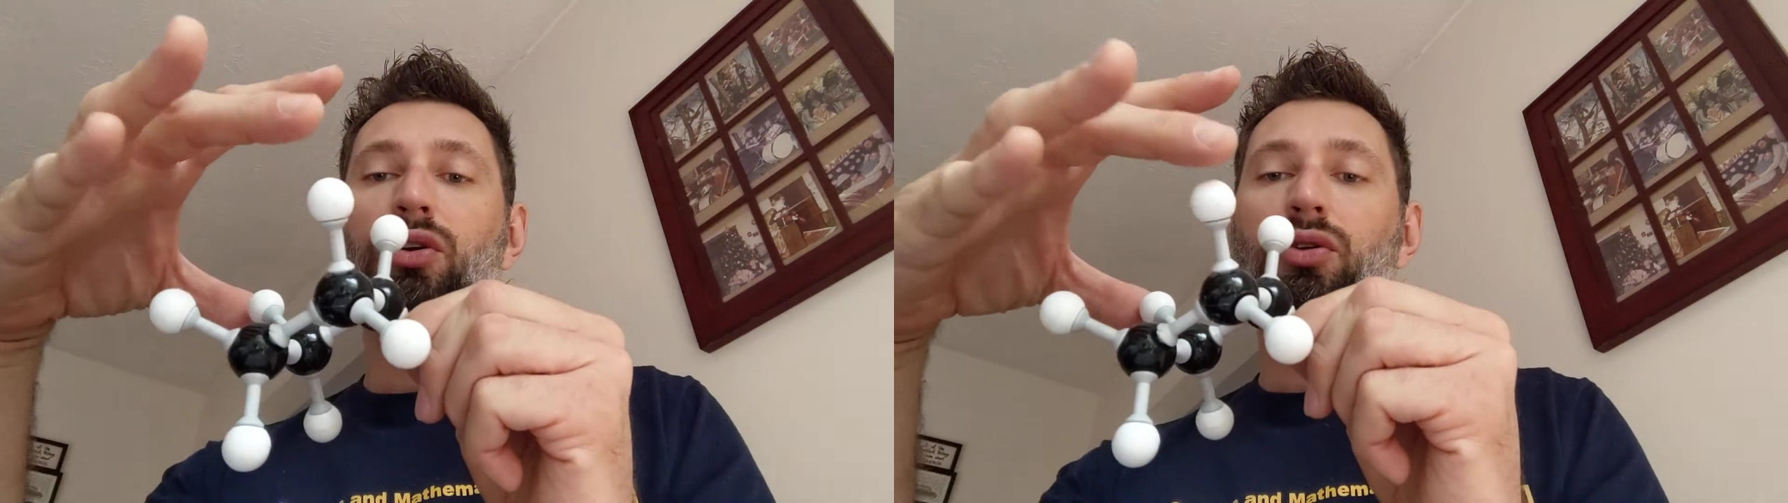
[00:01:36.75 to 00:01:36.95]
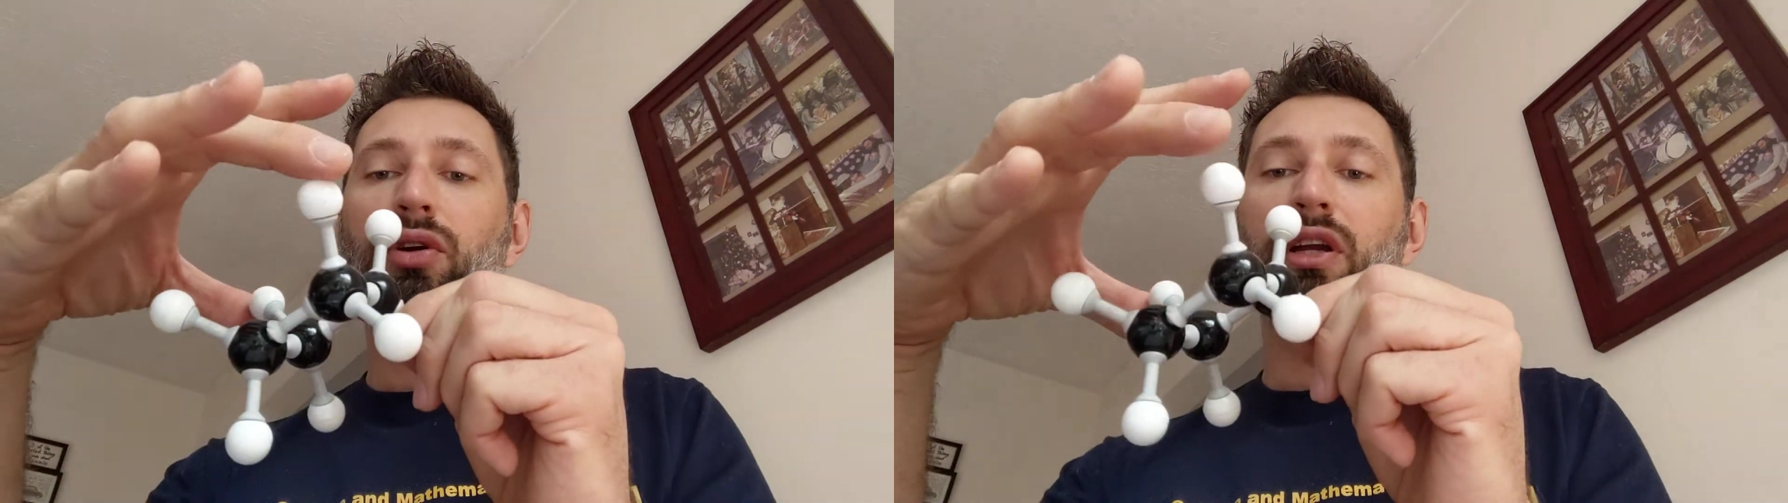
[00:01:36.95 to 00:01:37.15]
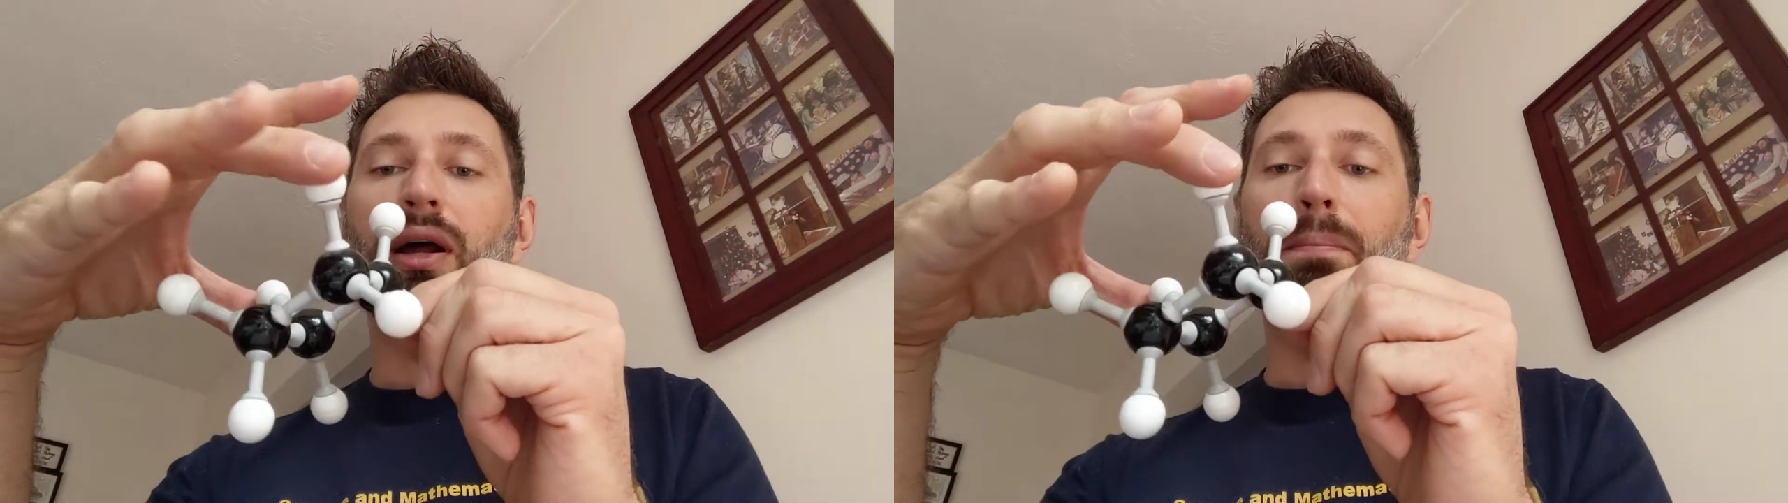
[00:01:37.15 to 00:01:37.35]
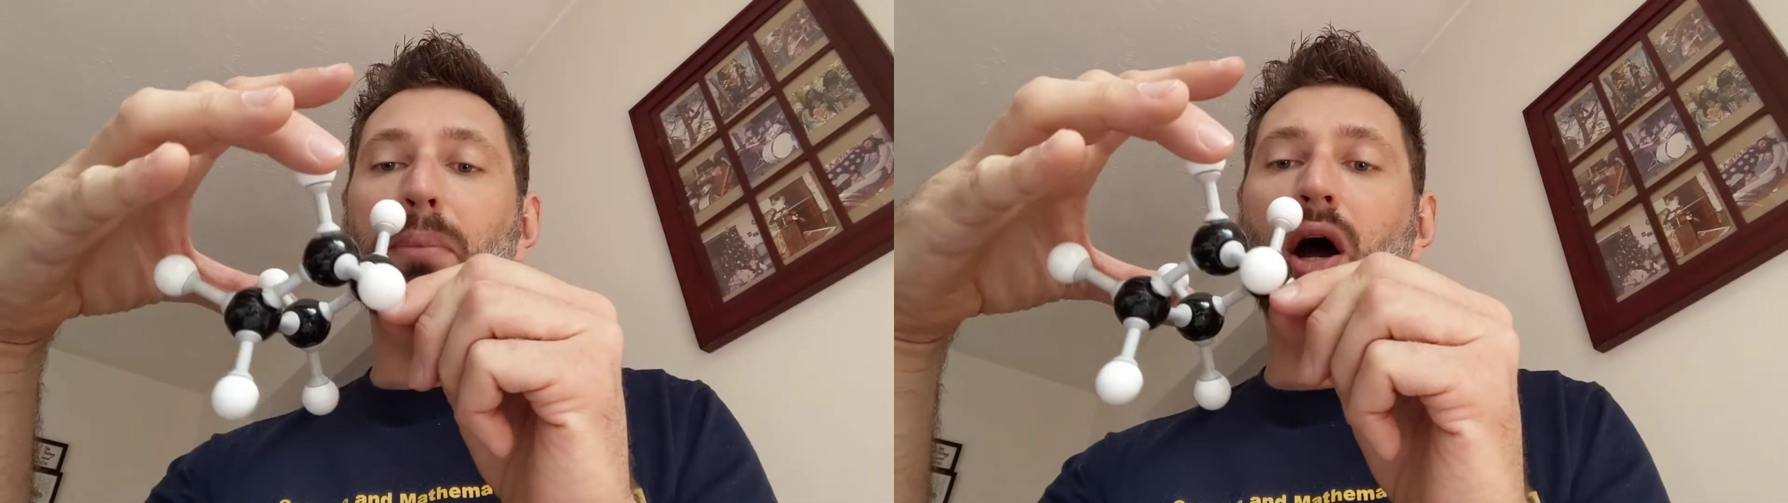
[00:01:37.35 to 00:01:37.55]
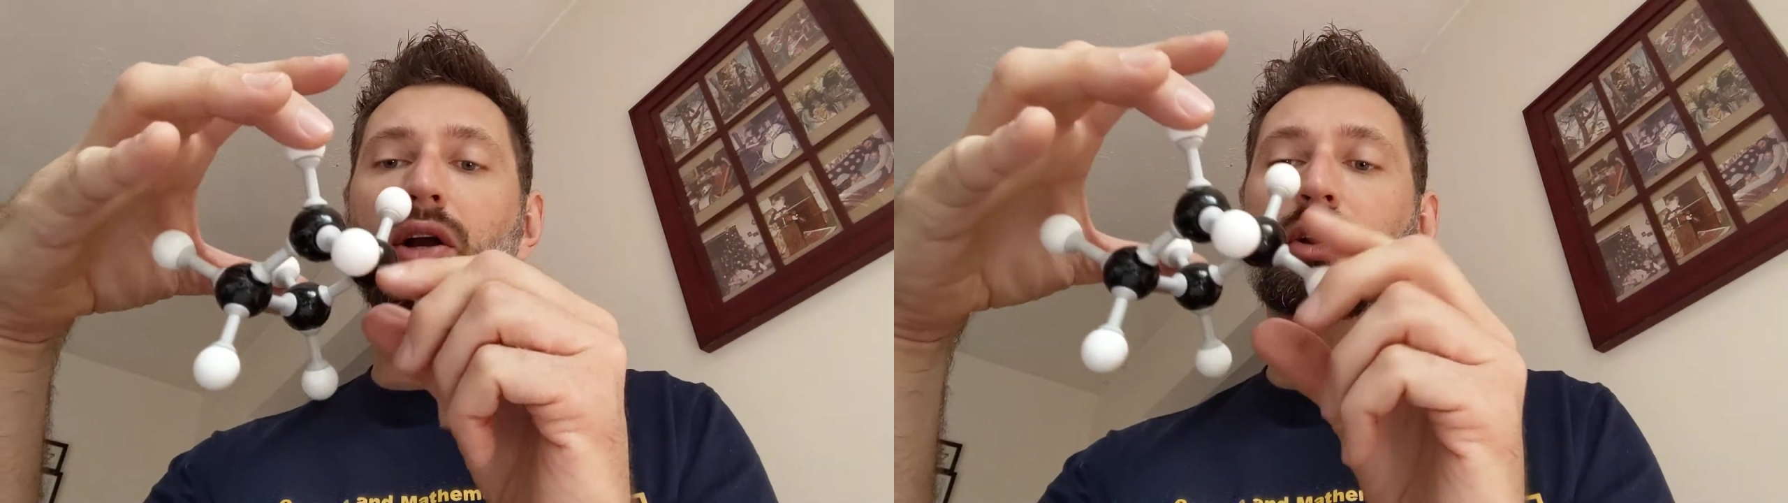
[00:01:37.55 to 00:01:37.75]
create a
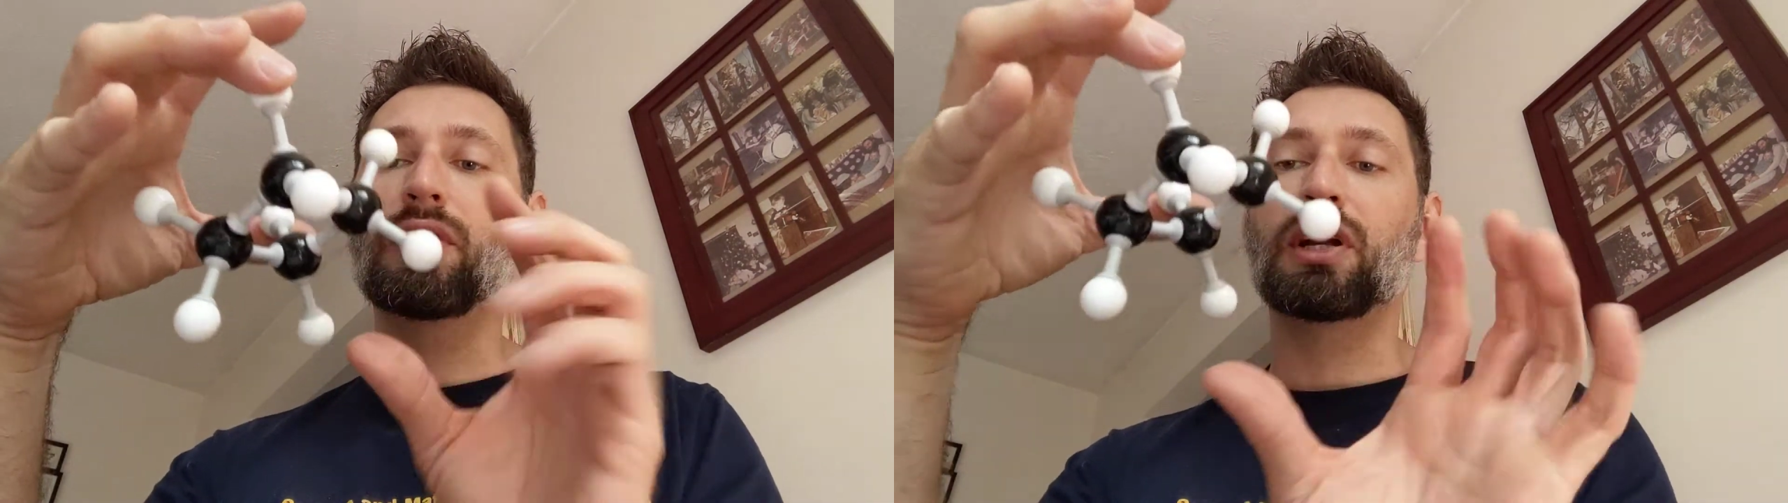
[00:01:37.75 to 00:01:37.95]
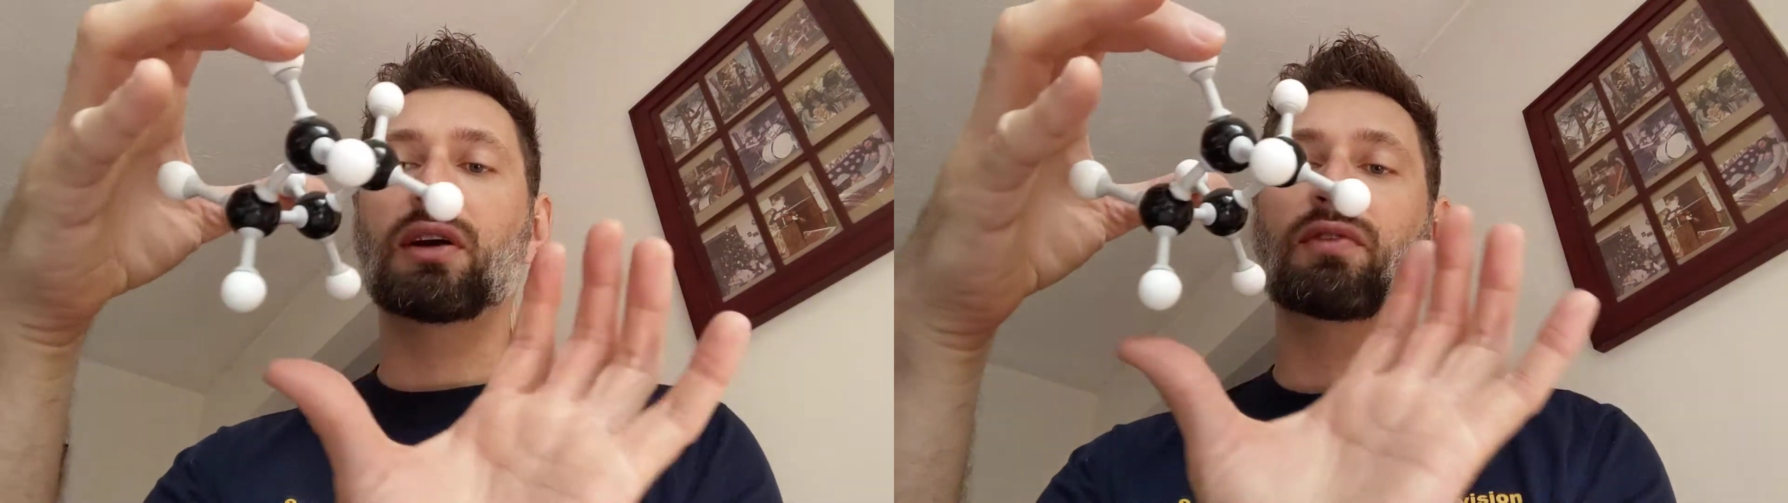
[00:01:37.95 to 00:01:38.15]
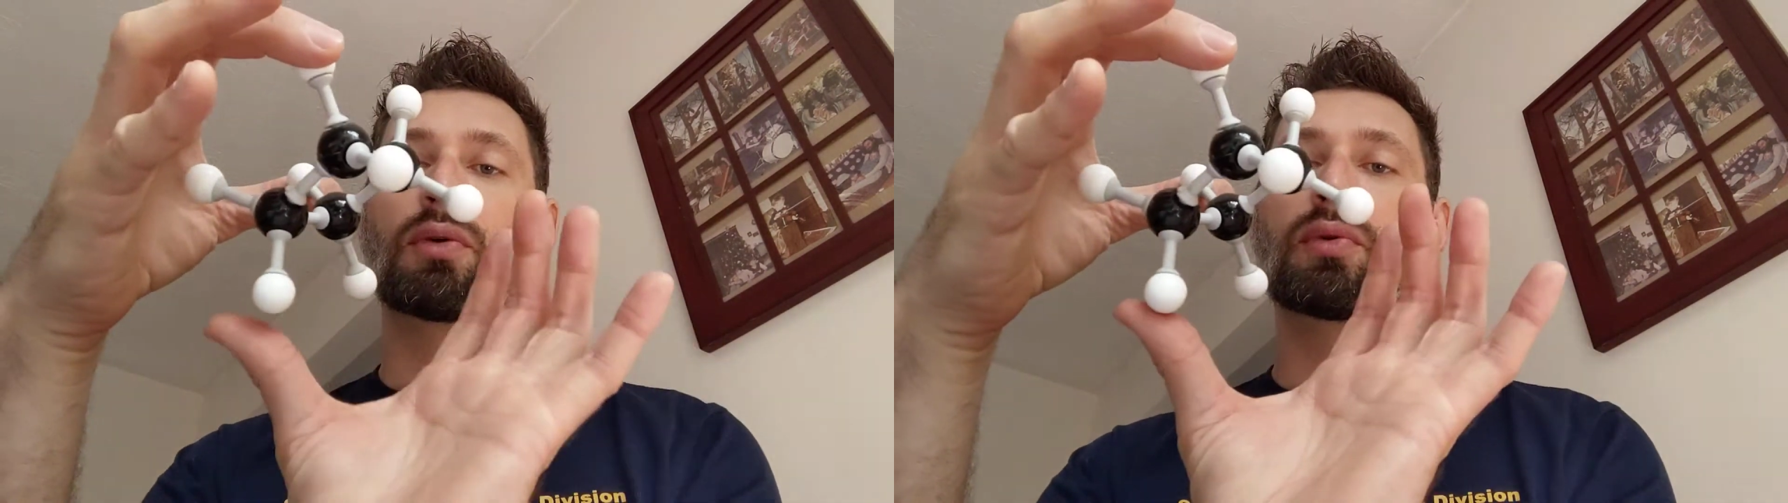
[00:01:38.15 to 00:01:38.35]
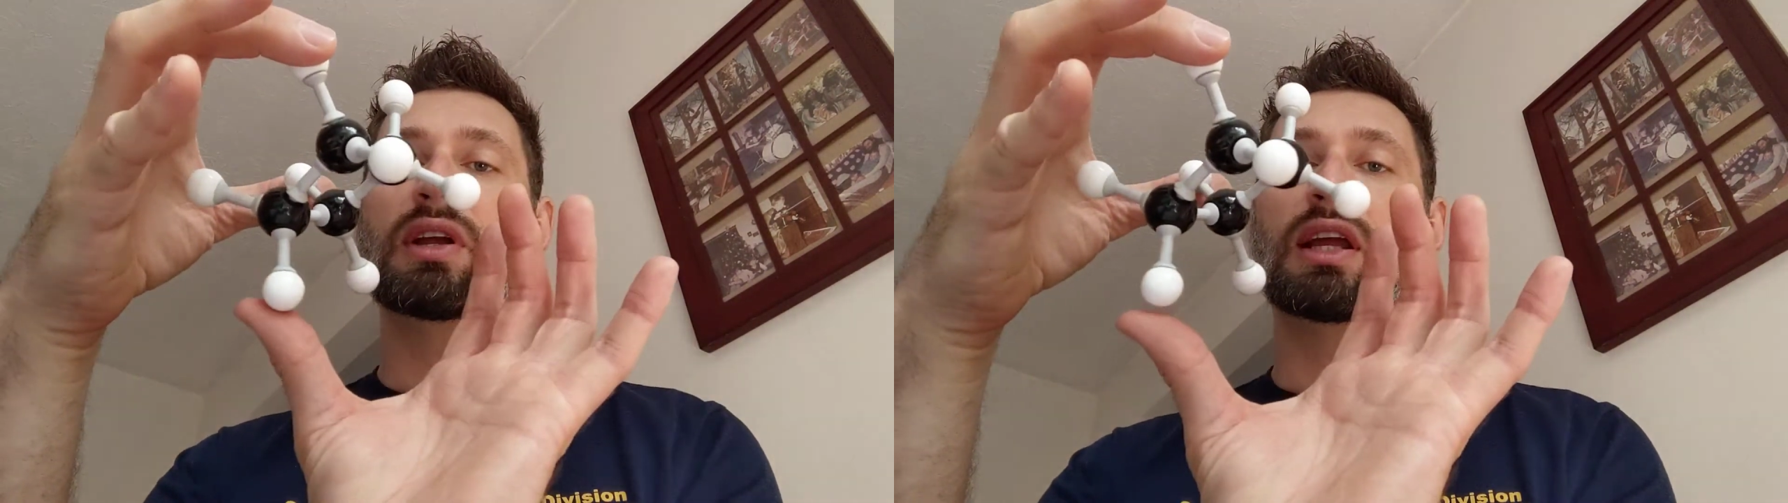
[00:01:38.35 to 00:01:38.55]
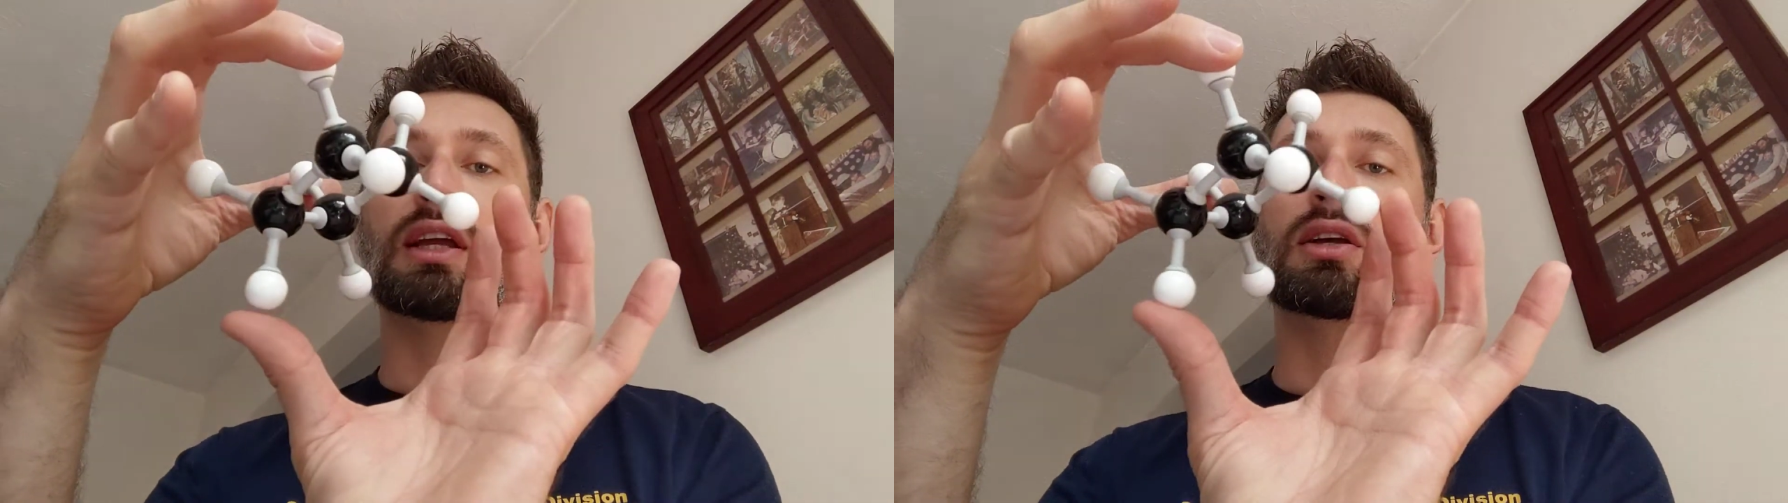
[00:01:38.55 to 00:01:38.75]
puckering of the
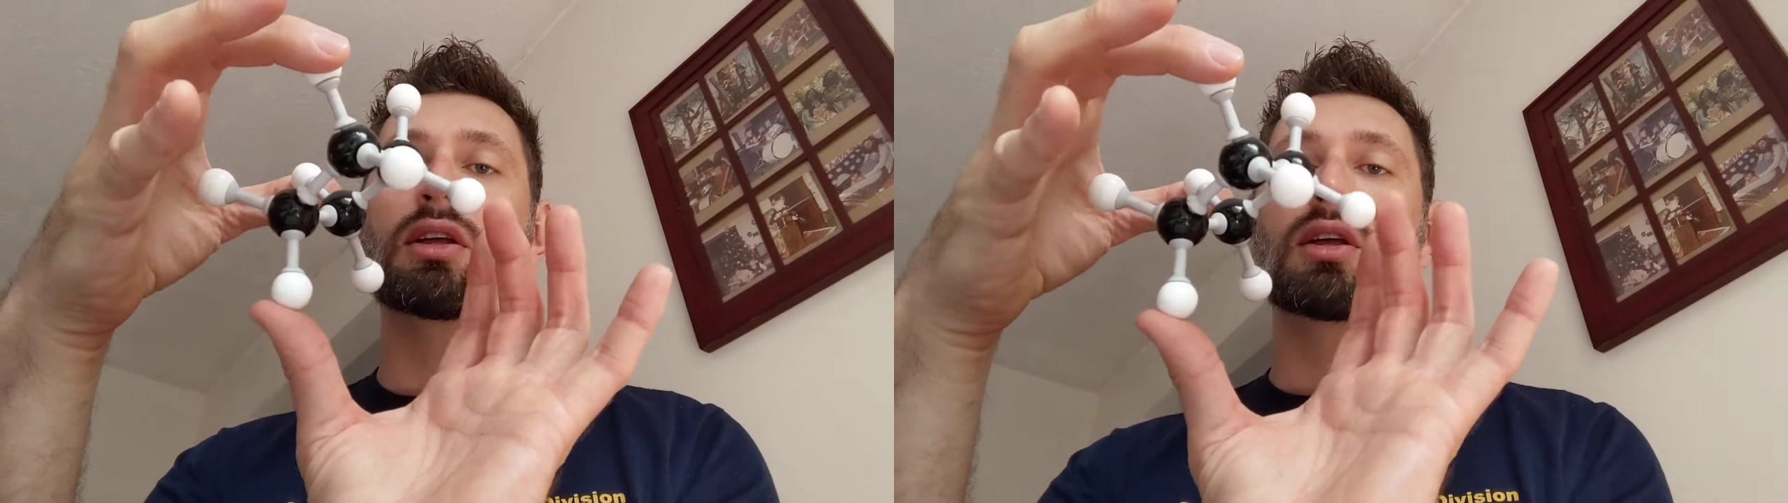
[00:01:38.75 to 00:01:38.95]
ring.